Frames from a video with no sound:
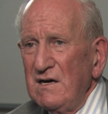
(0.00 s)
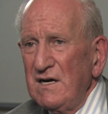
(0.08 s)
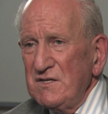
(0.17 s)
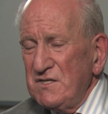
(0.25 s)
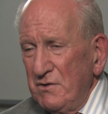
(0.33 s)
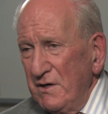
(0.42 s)

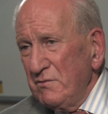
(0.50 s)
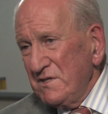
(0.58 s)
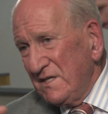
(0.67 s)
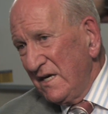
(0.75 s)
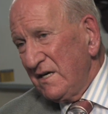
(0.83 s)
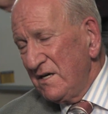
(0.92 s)
and so he was
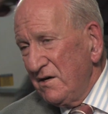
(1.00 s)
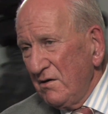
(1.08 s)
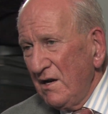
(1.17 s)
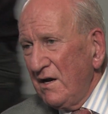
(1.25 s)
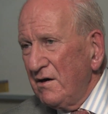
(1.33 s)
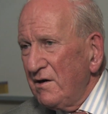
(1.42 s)
staying a year
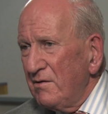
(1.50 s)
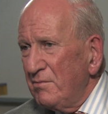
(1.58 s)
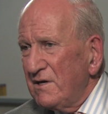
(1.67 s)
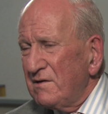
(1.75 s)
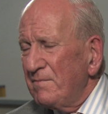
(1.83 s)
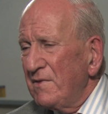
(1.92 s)
longer,
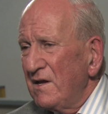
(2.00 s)
but